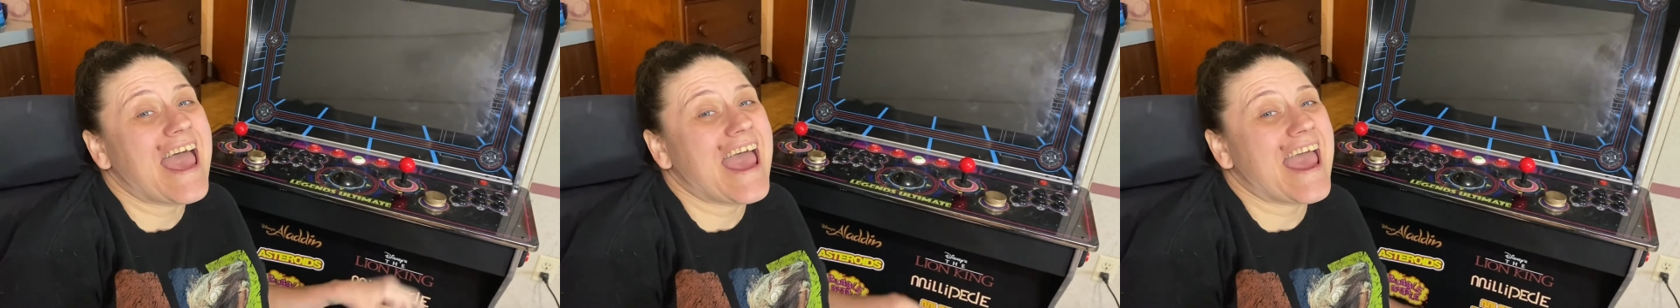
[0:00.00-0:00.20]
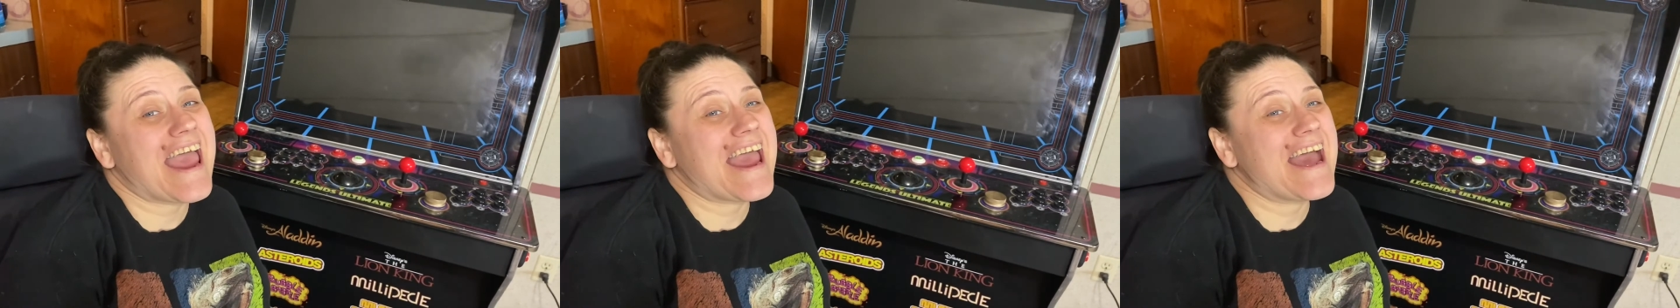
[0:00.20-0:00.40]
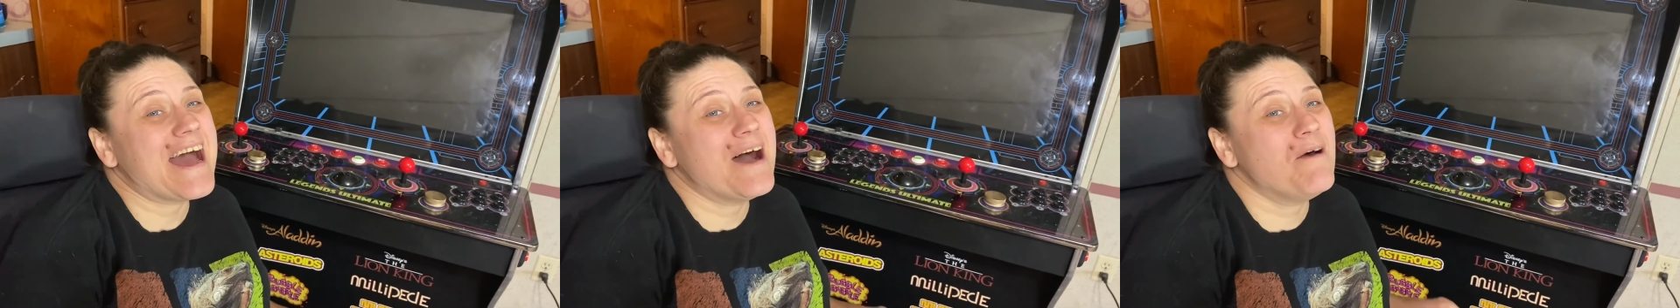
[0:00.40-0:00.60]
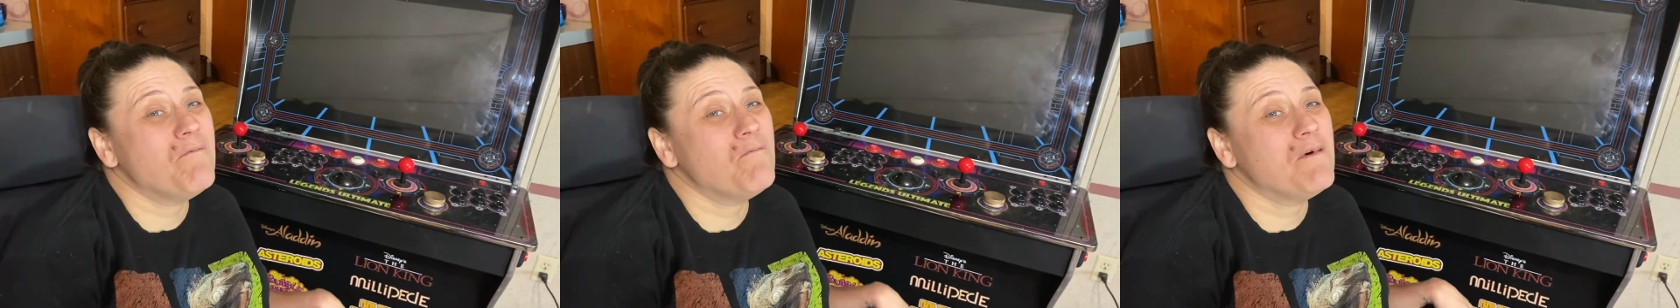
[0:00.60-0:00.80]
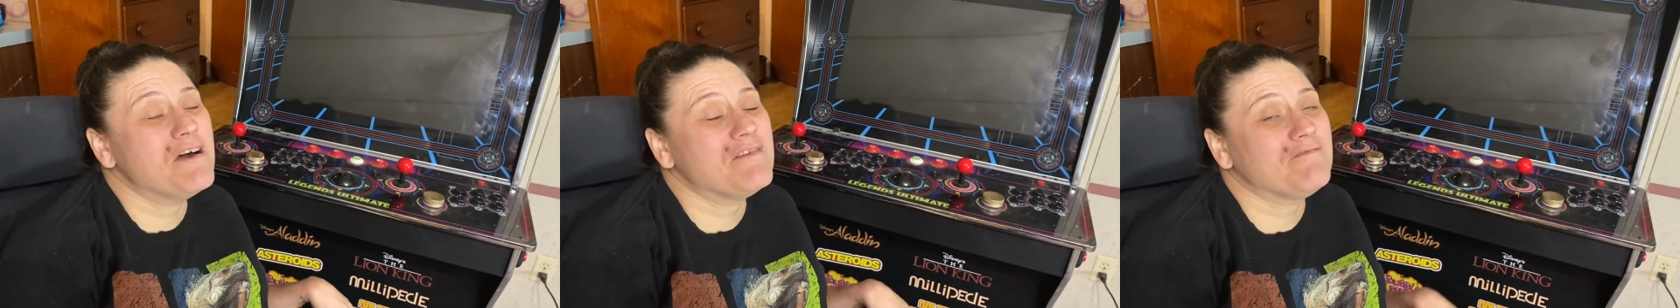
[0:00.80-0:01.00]

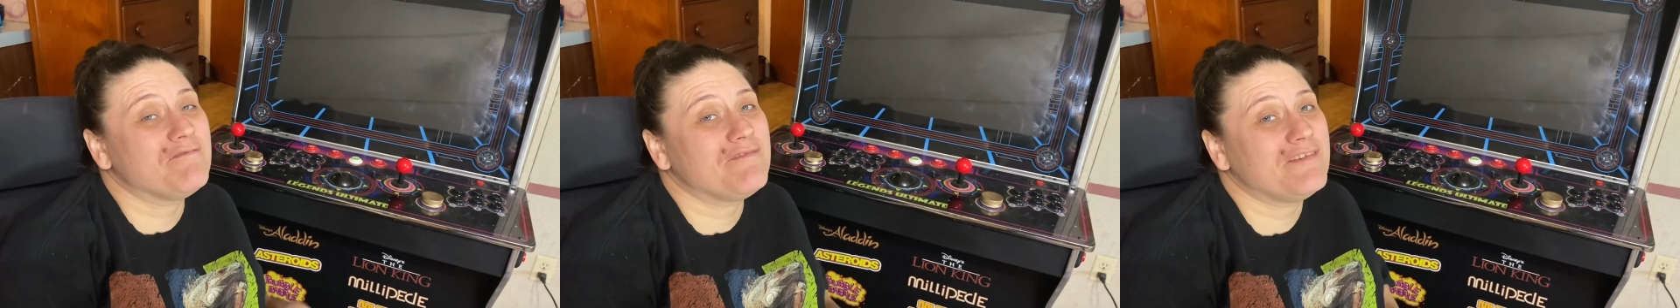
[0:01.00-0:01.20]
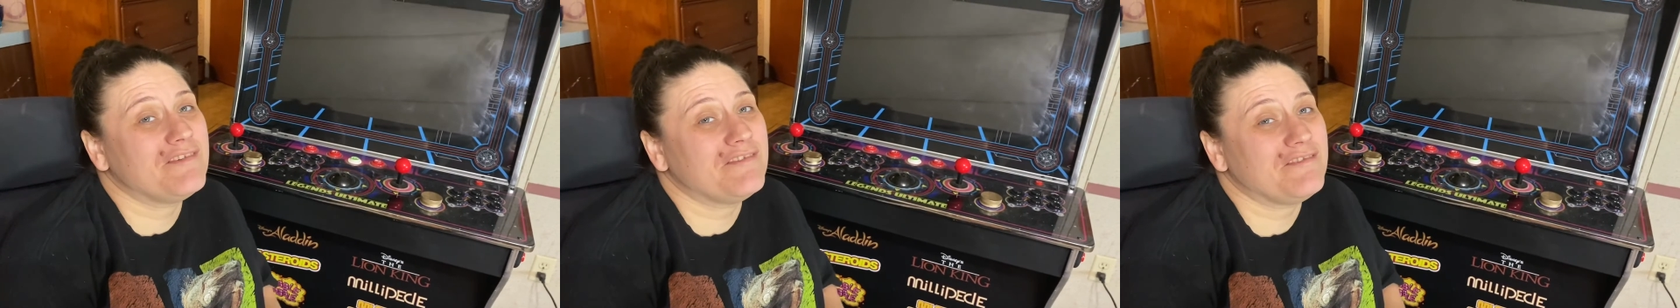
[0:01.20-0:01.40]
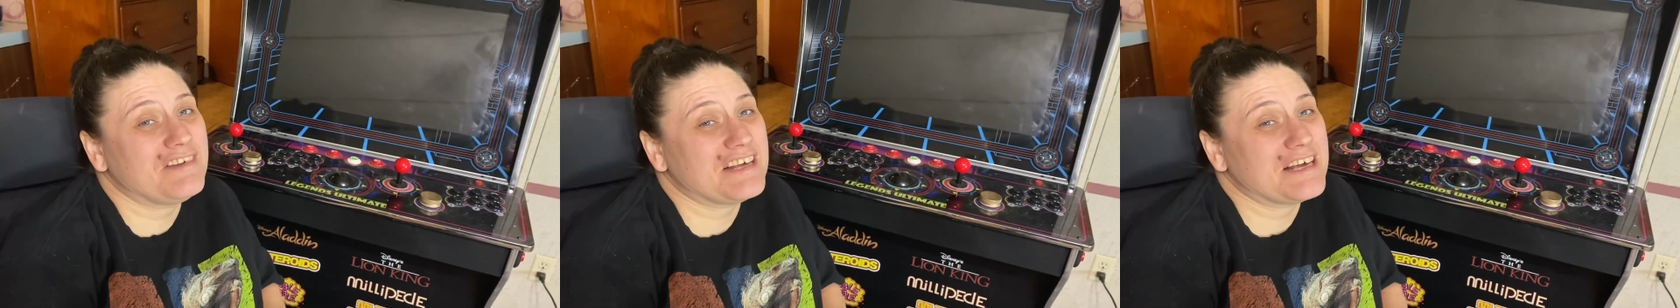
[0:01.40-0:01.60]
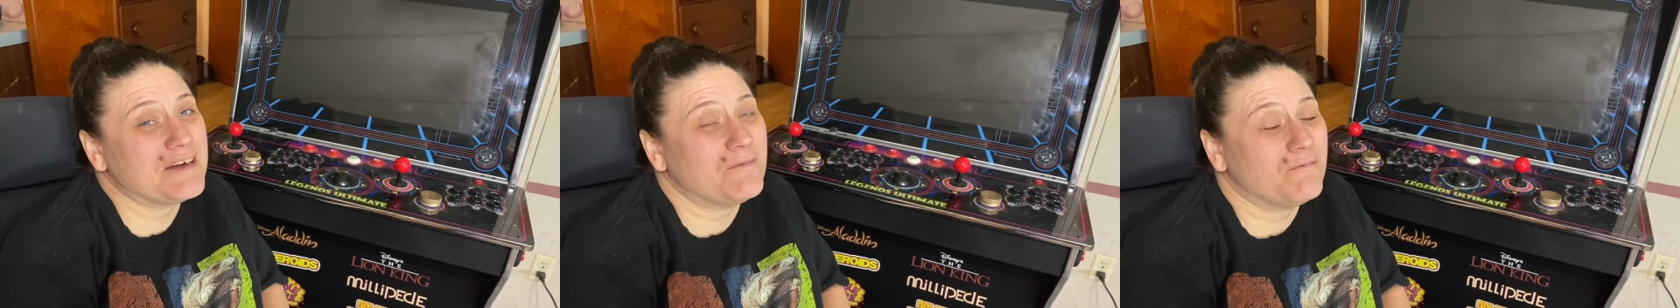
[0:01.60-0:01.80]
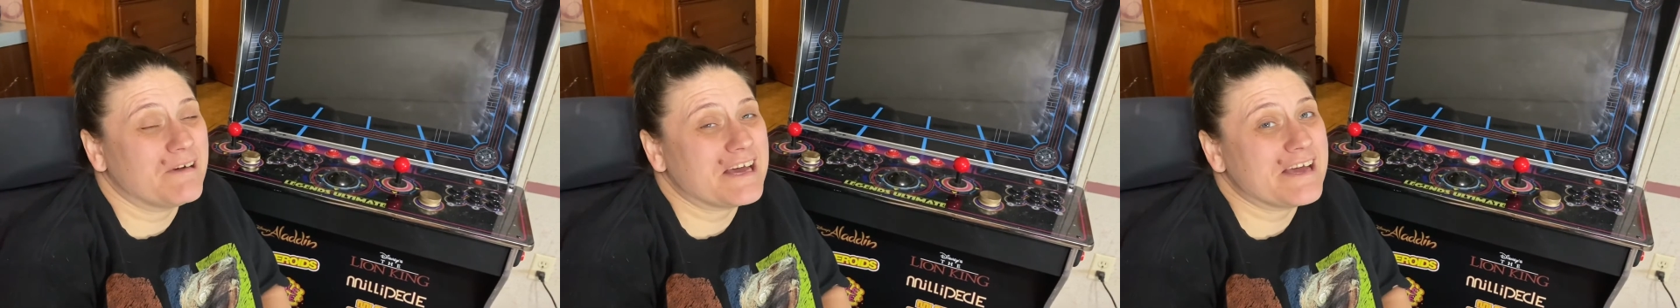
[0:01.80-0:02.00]
And 150
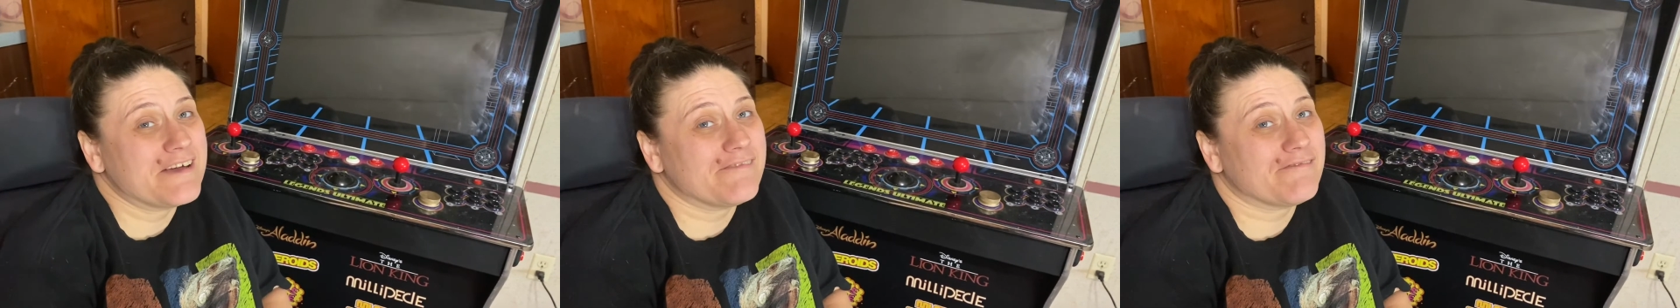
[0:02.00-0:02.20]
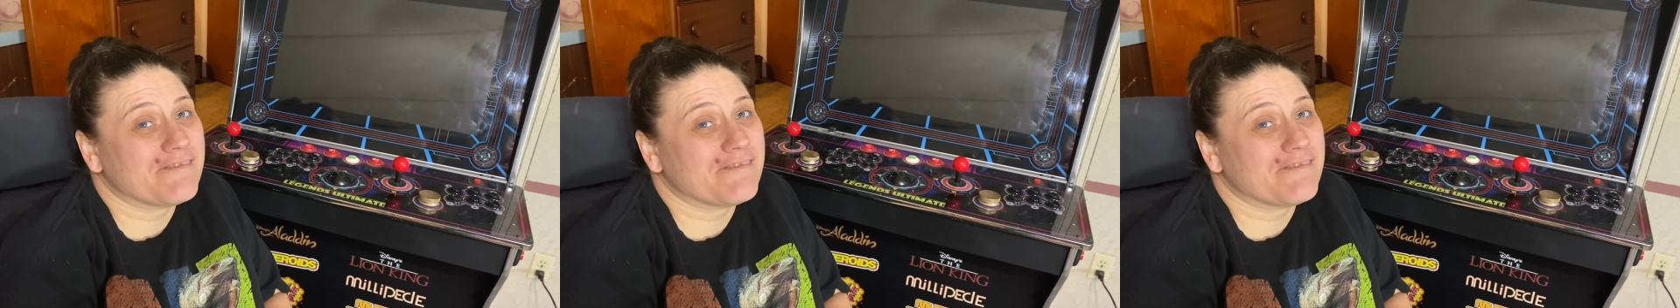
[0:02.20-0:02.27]
away